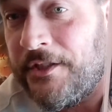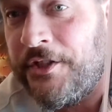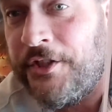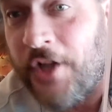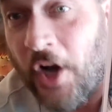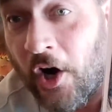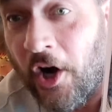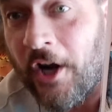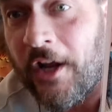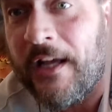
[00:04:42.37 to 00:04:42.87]

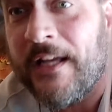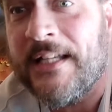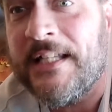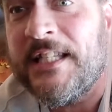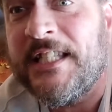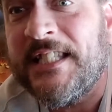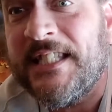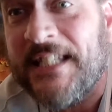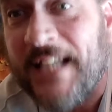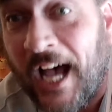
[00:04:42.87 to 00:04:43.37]

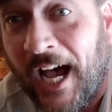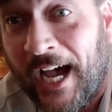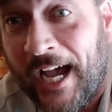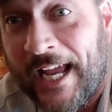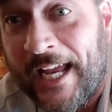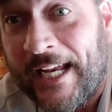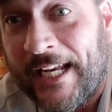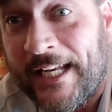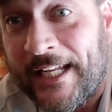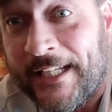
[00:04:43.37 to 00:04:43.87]

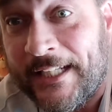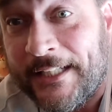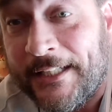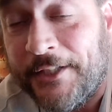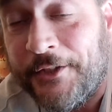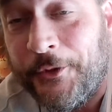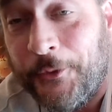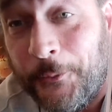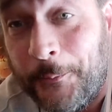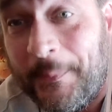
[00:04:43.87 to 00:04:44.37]
Darkseid
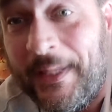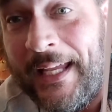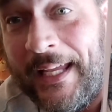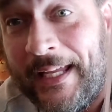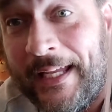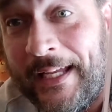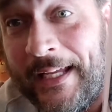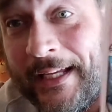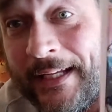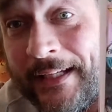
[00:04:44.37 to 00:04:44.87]
to me.